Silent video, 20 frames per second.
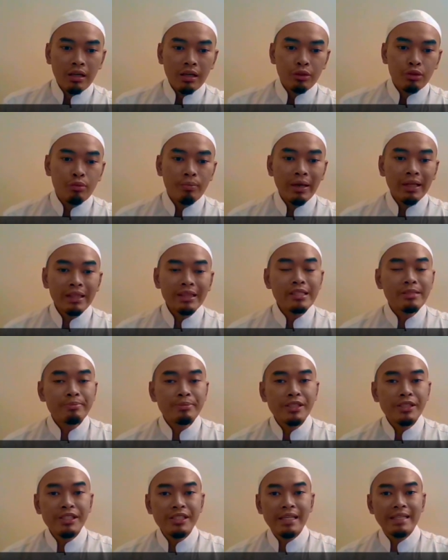To better
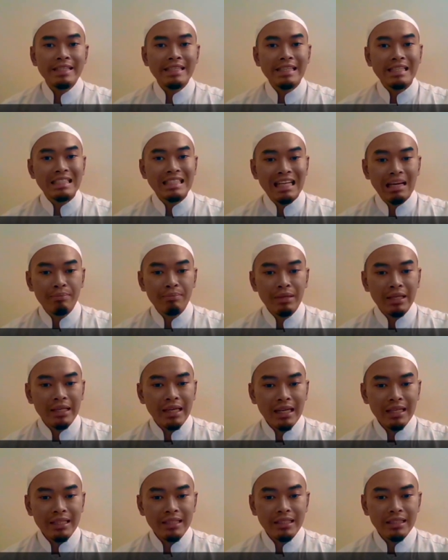appreciate the Islamic
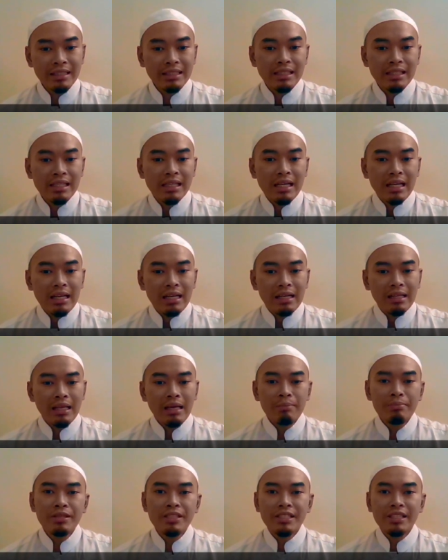calendar,
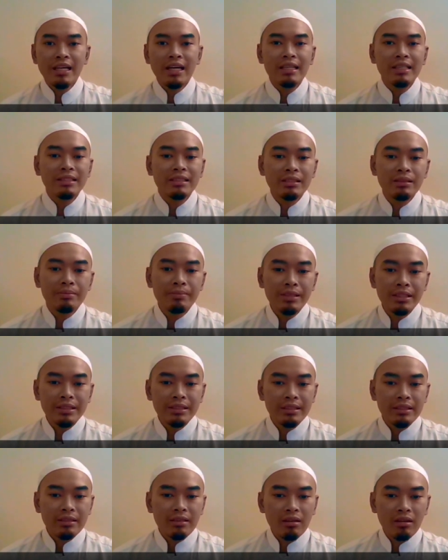let me share a little bit
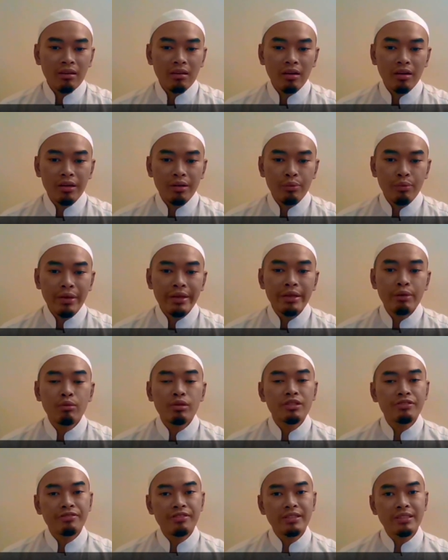on when it
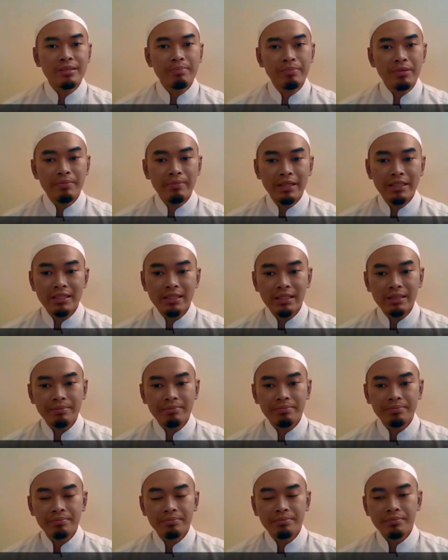was first implemented.
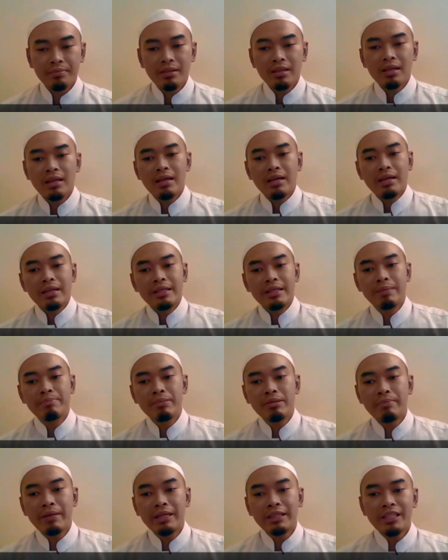The
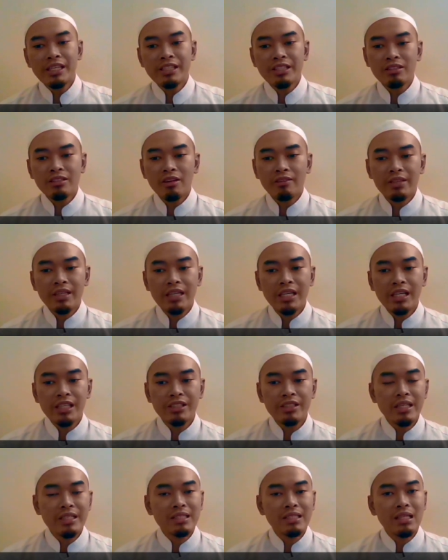implementation of the
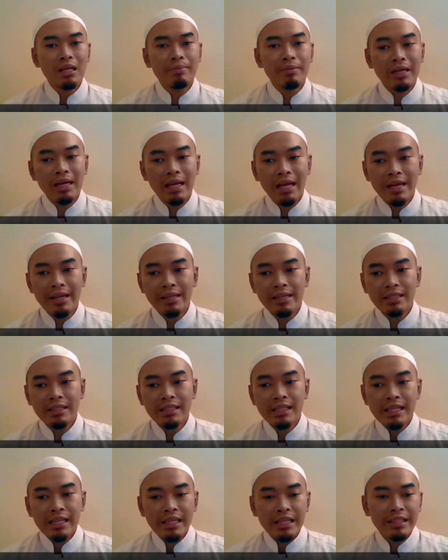Hijri Islamic
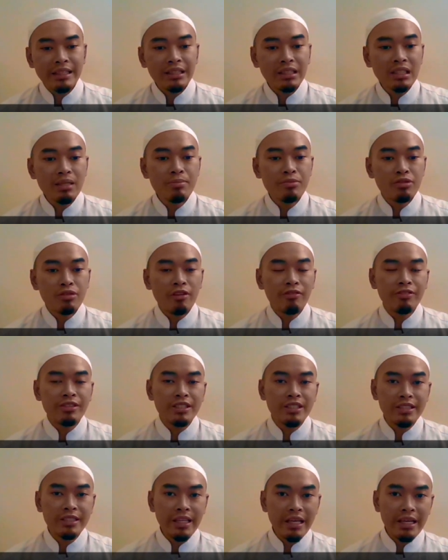calendar in terms of
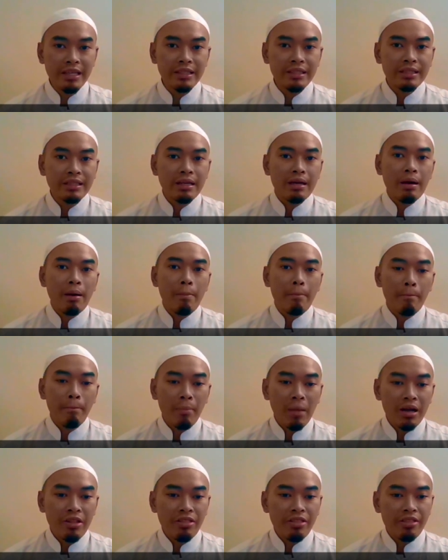its date,
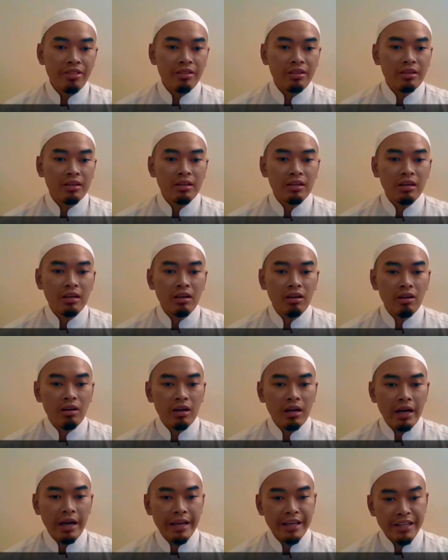month,
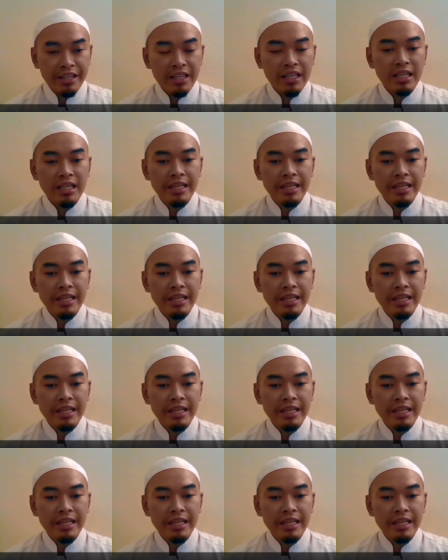and year